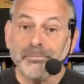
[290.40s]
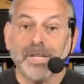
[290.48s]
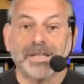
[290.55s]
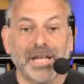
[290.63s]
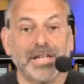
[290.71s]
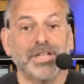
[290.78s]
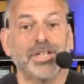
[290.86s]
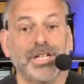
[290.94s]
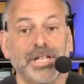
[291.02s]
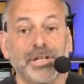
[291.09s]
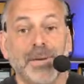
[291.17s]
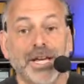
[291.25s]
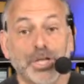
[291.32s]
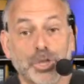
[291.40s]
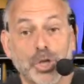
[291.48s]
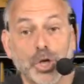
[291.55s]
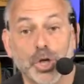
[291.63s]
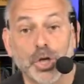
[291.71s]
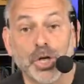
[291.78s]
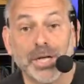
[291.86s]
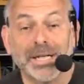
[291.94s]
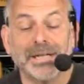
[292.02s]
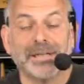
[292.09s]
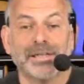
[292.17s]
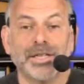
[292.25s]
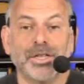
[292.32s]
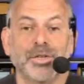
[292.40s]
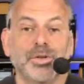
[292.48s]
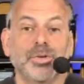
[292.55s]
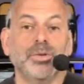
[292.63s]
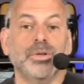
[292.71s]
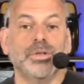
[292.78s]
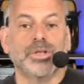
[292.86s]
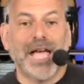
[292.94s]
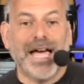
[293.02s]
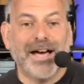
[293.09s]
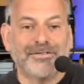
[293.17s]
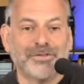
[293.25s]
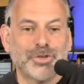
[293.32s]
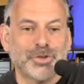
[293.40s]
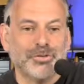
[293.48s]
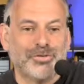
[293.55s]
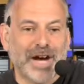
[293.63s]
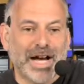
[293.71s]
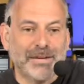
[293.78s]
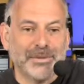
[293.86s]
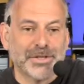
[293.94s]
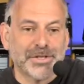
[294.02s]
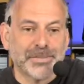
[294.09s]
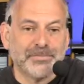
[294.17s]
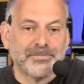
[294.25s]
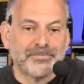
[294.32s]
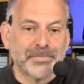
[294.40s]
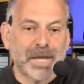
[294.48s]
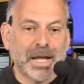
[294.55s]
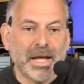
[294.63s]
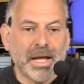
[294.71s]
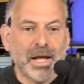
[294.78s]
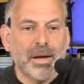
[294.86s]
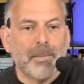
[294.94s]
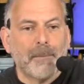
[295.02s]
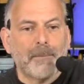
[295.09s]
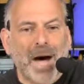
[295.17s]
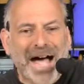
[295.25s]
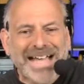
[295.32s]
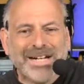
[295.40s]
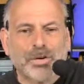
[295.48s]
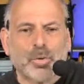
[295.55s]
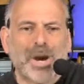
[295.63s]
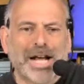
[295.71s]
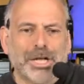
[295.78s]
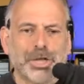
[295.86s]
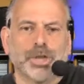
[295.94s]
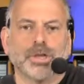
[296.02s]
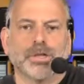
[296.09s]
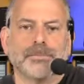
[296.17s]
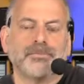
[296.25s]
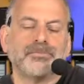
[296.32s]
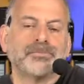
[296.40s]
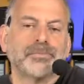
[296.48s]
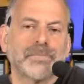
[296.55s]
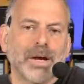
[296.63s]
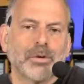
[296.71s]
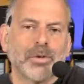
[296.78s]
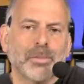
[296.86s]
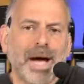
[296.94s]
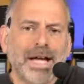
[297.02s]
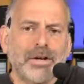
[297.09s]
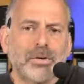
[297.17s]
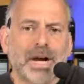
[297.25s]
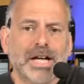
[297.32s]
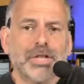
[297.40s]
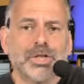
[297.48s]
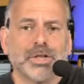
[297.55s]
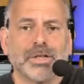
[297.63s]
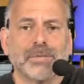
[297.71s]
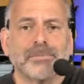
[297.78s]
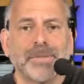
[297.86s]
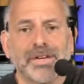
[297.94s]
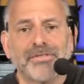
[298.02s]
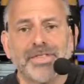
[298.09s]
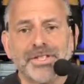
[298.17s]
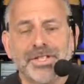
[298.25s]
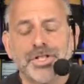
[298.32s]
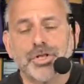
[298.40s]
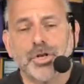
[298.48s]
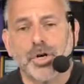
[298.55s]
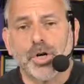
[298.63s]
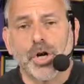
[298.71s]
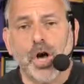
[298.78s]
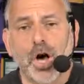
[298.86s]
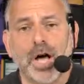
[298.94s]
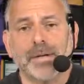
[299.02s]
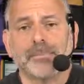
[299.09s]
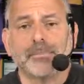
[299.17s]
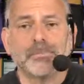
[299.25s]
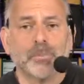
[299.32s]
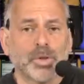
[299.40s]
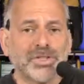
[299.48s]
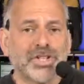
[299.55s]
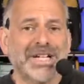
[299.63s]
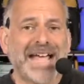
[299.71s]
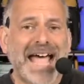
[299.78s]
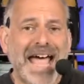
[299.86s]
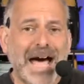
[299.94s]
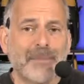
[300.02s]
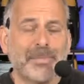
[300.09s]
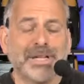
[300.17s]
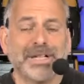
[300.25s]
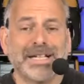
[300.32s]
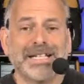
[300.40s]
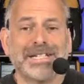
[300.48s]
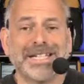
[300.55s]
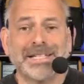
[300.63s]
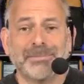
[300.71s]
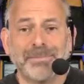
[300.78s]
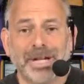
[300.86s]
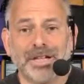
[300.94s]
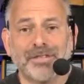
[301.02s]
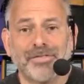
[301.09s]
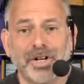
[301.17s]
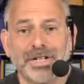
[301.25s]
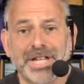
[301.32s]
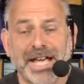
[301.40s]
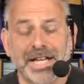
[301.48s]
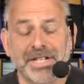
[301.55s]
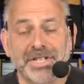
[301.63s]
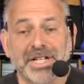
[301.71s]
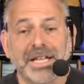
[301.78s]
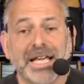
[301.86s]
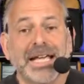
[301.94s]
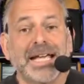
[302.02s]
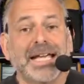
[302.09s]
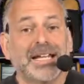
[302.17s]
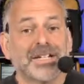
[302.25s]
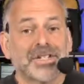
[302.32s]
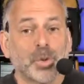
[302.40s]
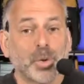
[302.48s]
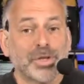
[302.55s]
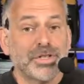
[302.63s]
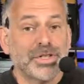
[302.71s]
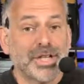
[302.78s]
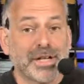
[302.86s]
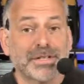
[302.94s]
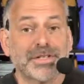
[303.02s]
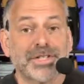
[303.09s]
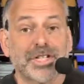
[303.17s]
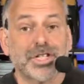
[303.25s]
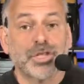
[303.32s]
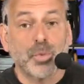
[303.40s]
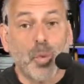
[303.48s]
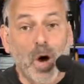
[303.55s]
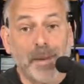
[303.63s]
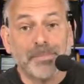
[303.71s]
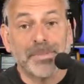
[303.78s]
then you need to make sure that you have two fibers. Bidirectional. Now with bidirectional, if this is turned on, what's going to happen is in the middle of our test, it is going to tell us to swap